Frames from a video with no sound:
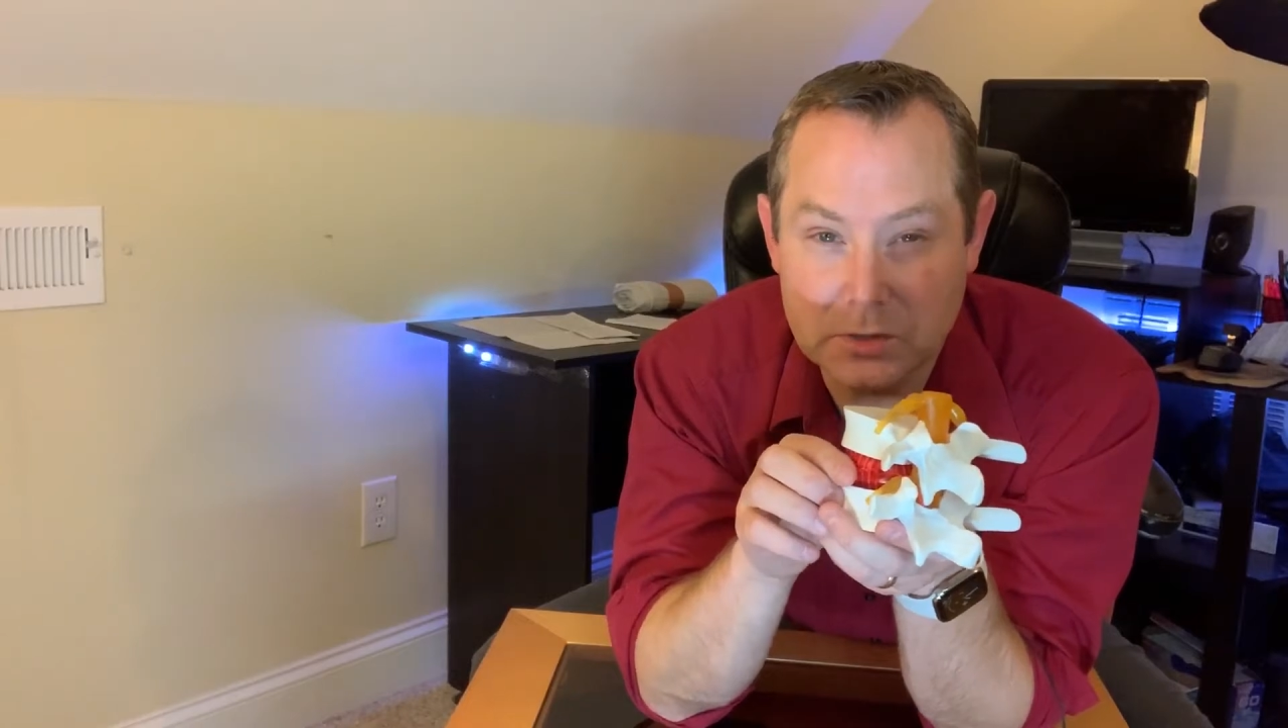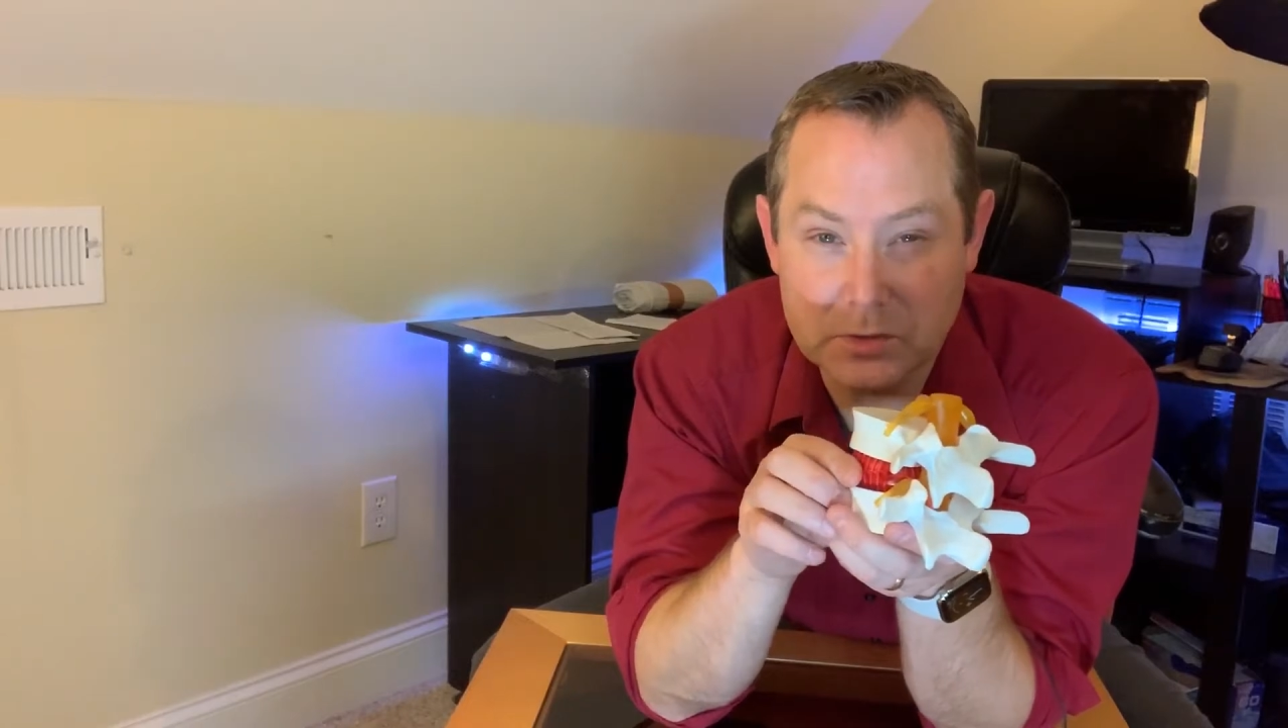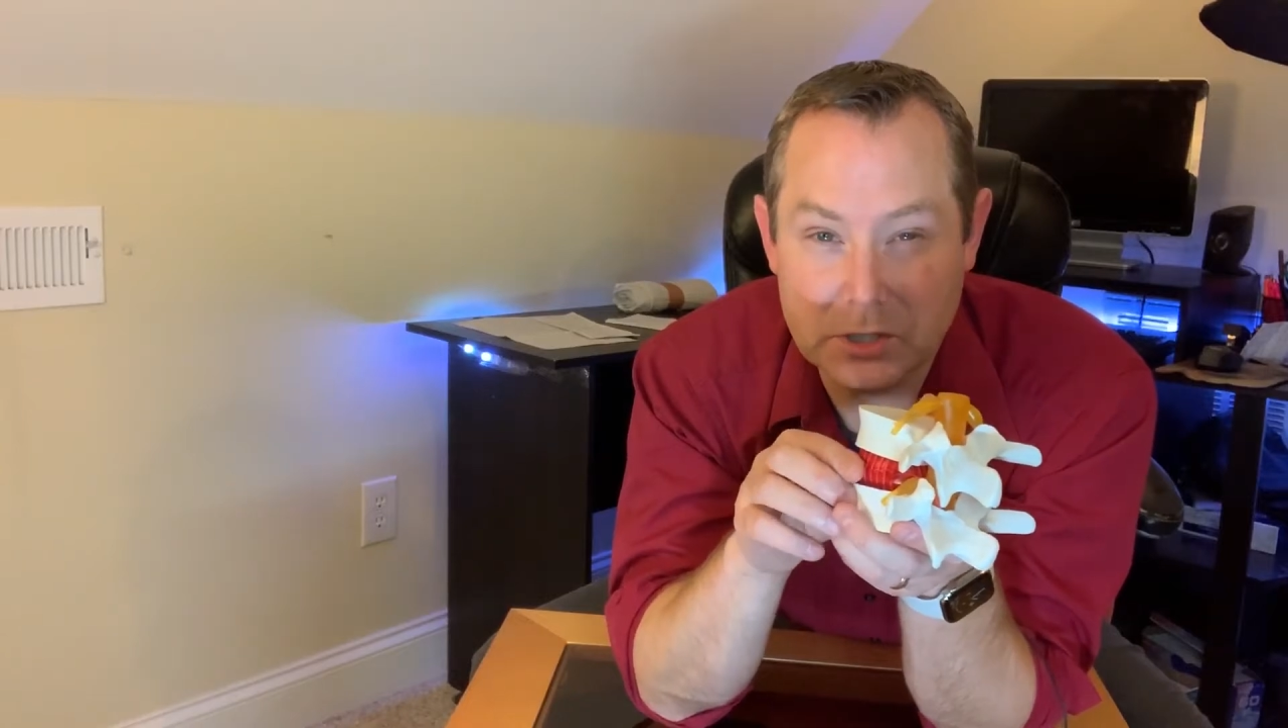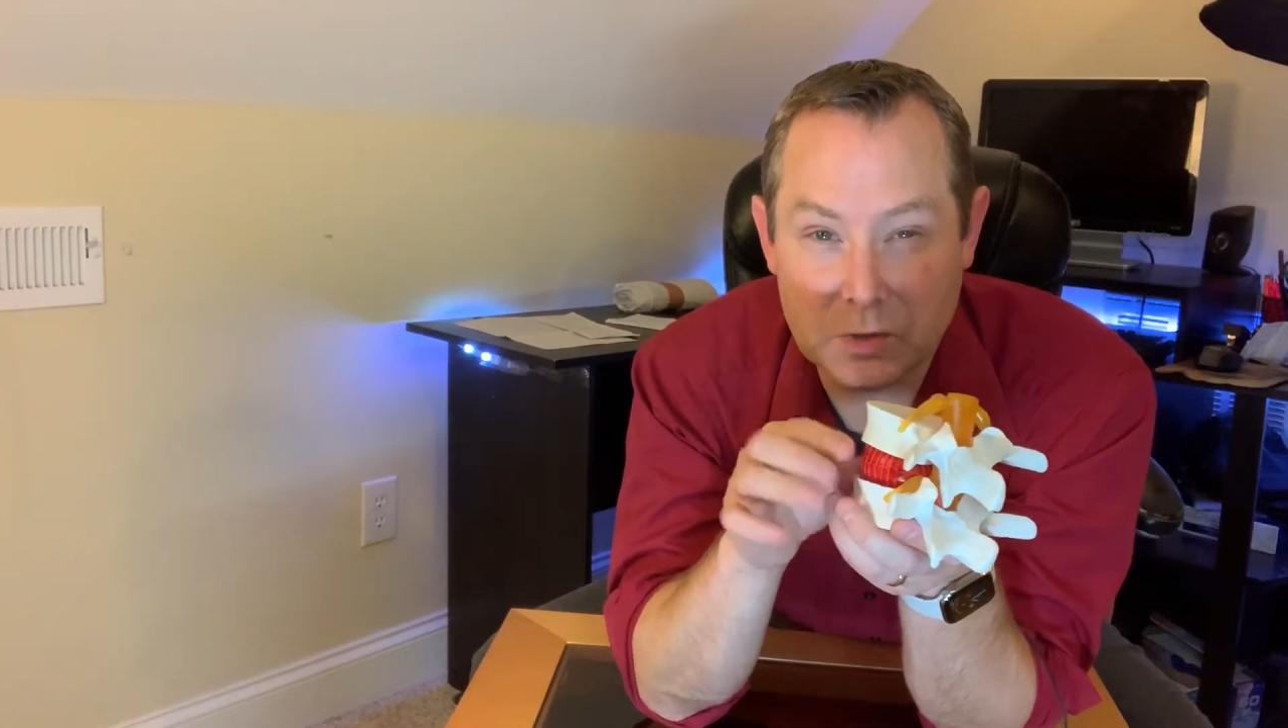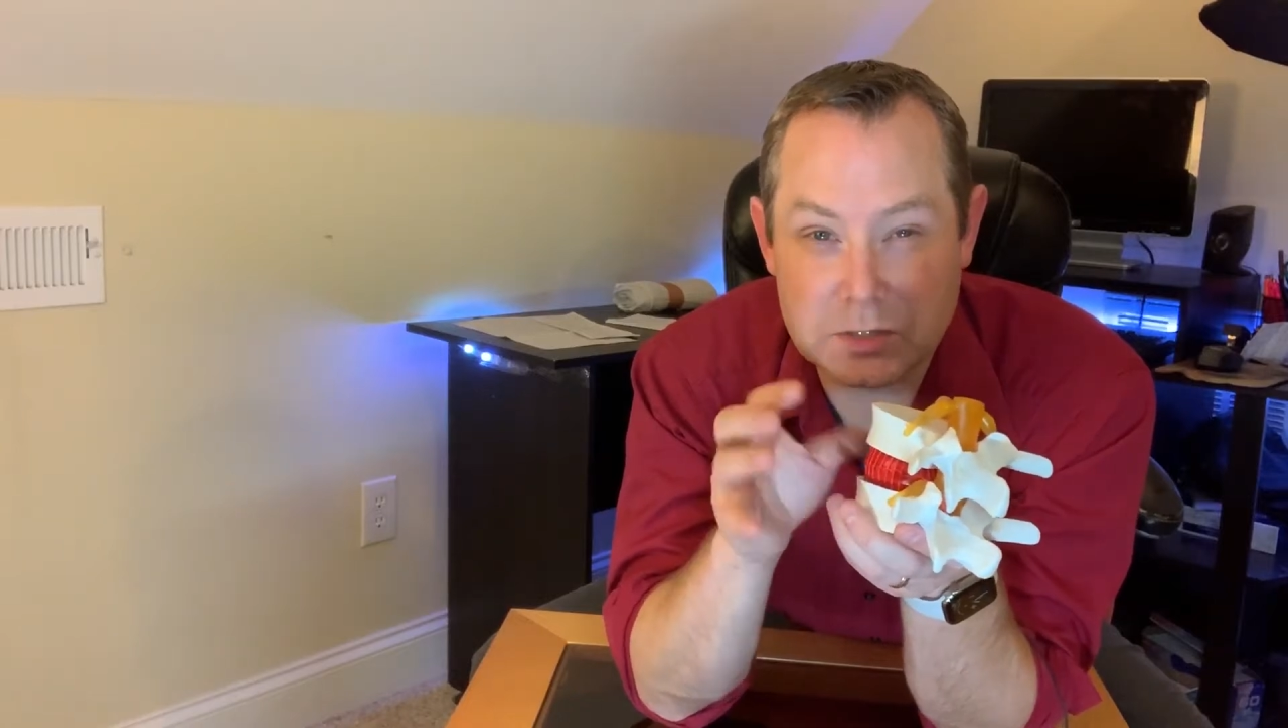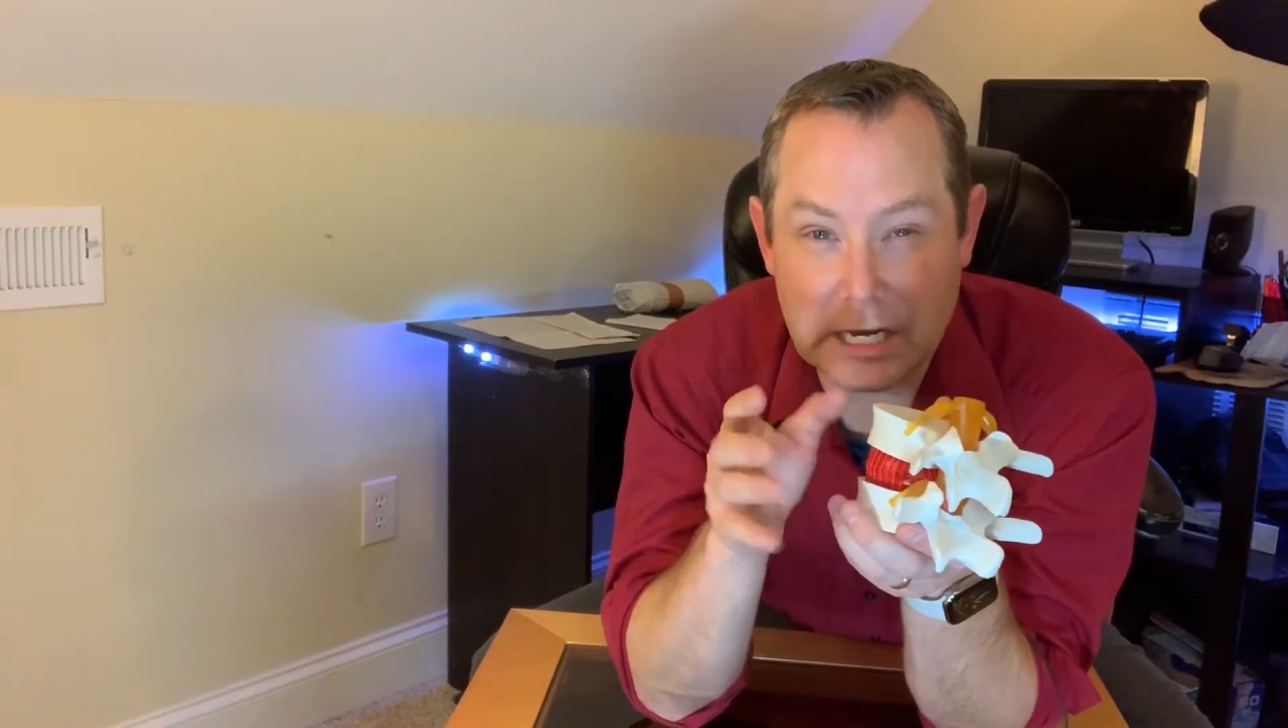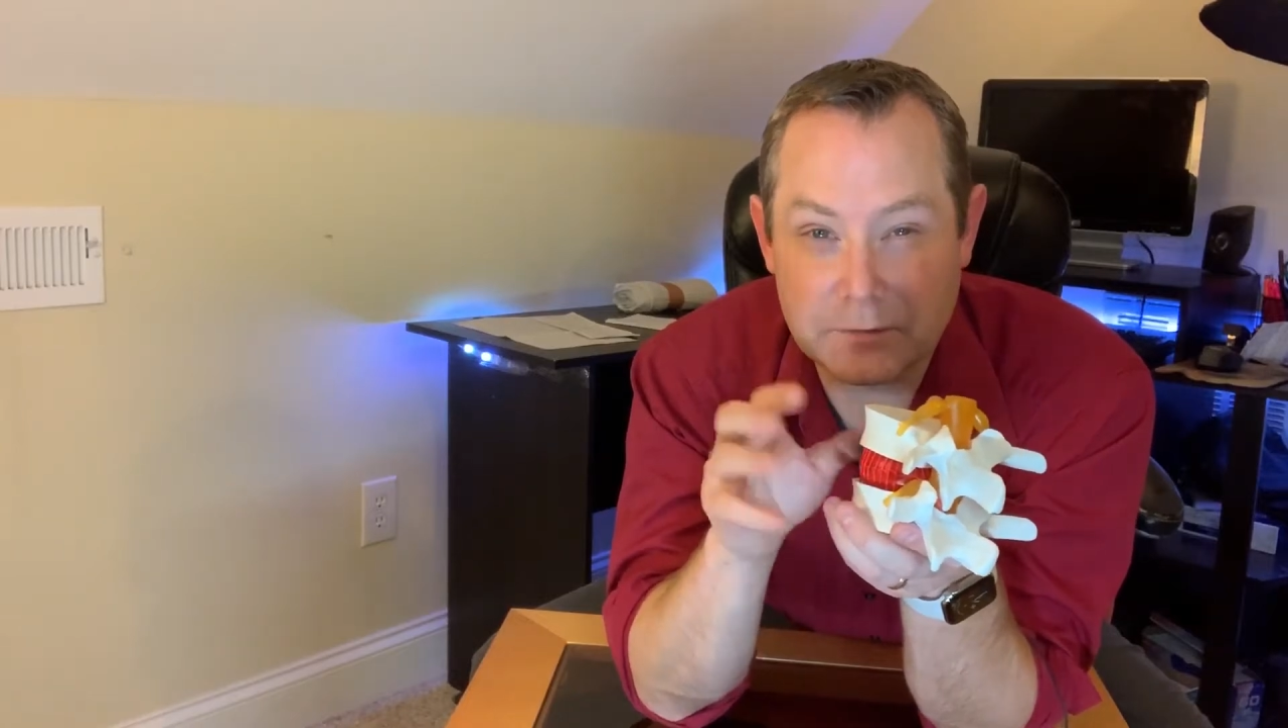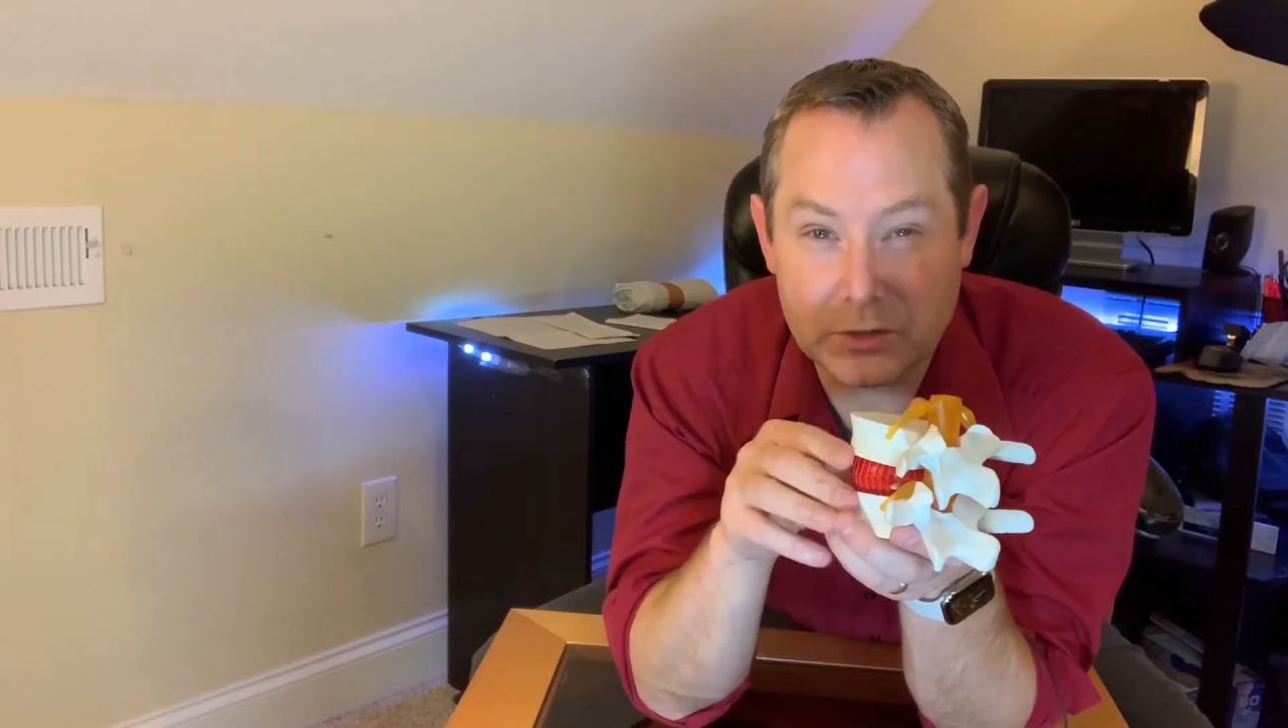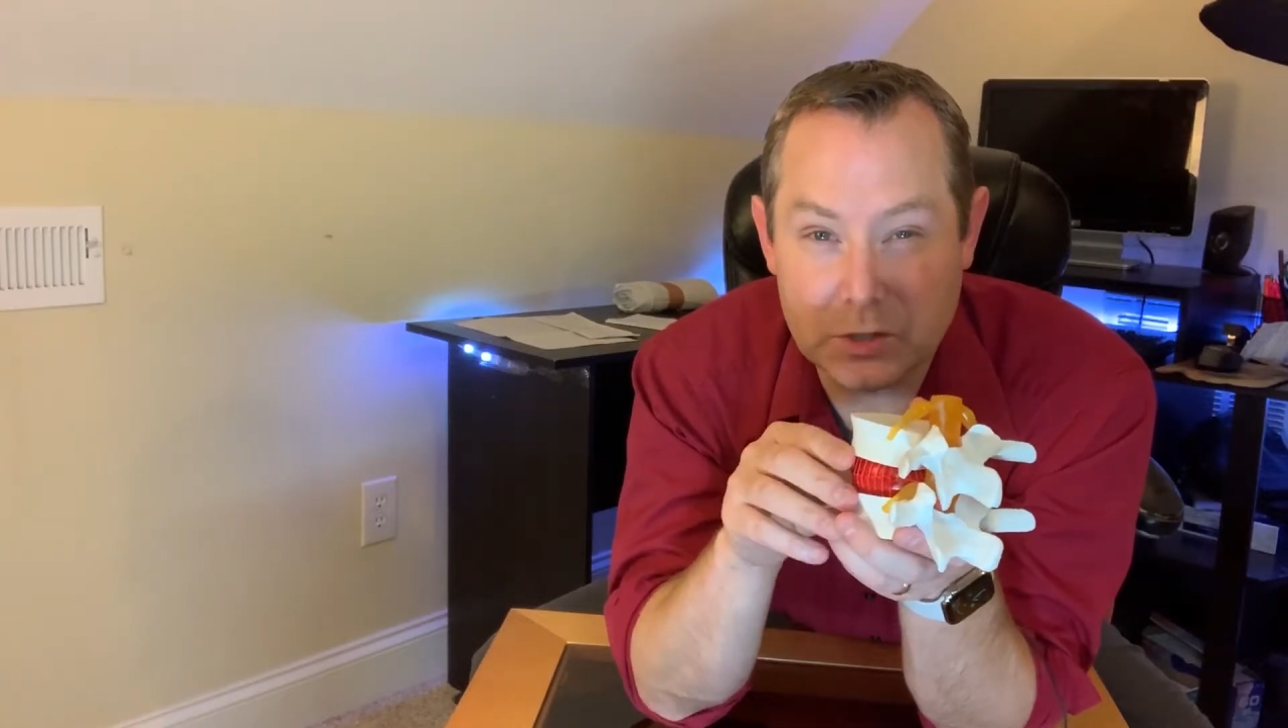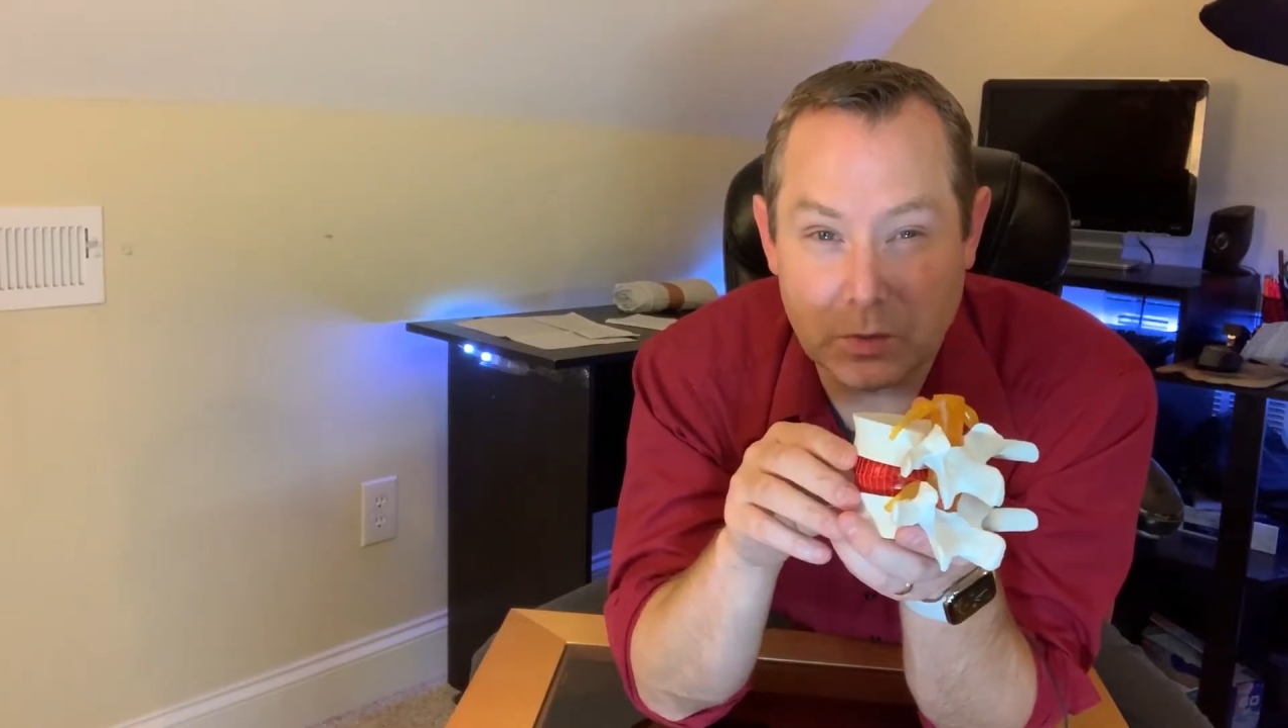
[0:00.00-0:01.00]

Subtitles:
reduce after 2